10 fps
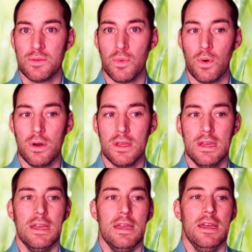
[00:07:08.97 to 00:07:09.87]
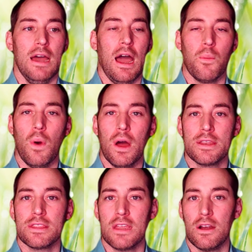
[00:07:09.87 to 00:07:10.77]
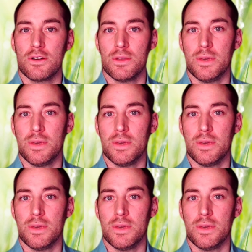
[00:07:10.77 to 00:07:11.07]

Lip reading: board. I want there to be